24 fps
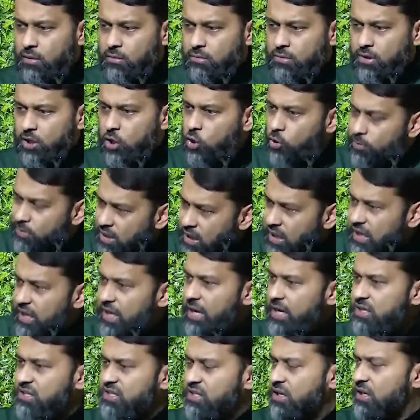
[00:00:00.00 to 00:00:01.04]

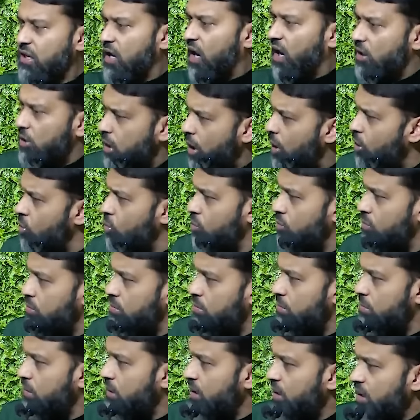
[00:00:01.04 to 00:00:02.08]
humiliated, alone,
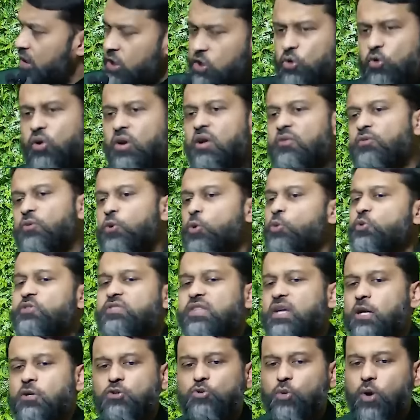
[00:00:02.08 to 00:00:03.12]
he could have used
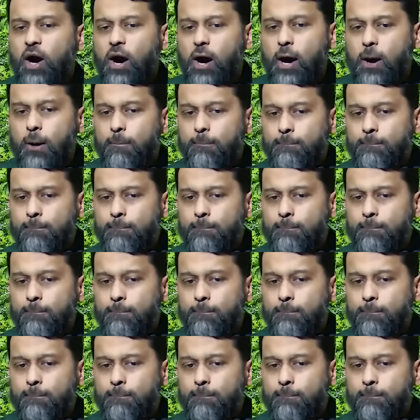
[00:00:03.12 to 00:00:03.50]
that dua